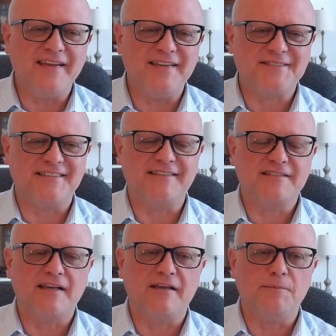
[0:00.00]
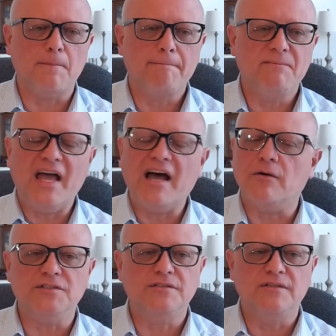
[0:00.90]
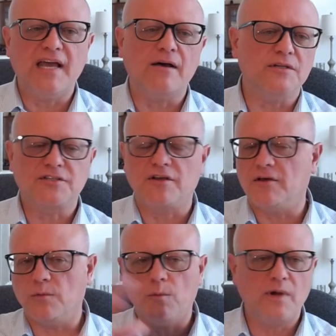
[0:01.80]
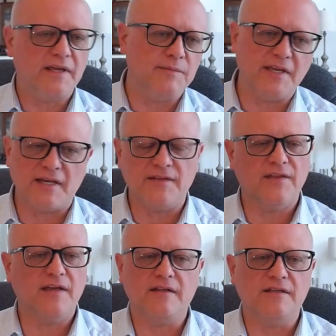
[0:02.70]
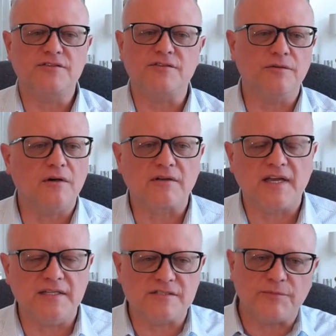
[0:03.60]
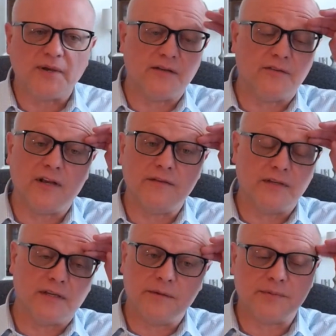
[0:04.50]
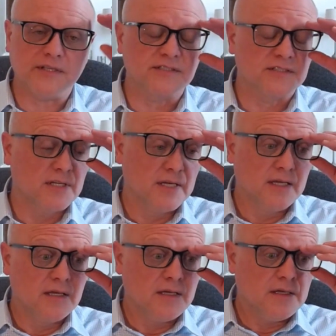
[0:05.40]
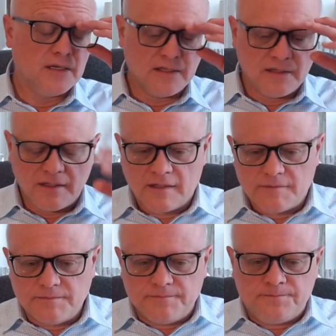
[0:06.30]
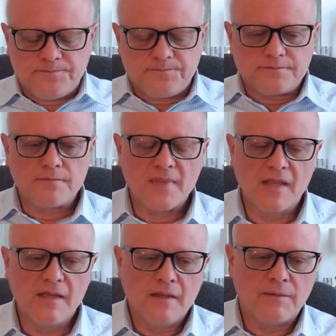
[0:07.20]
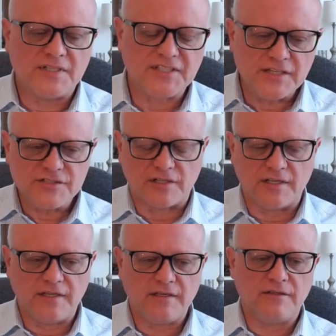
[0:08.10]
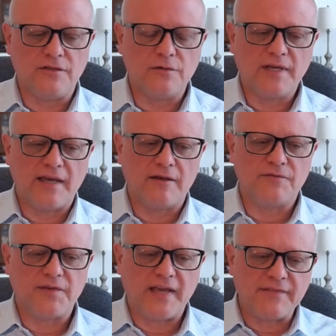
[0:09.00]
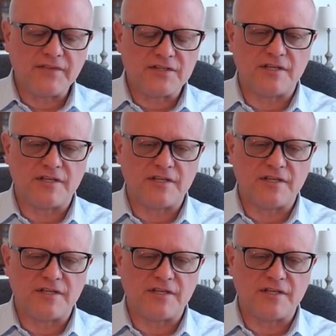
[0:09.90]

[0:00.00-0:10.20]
base at the time. Now it's gone way beyond that into all kinds of pile driving companies. And but essentially, you have at the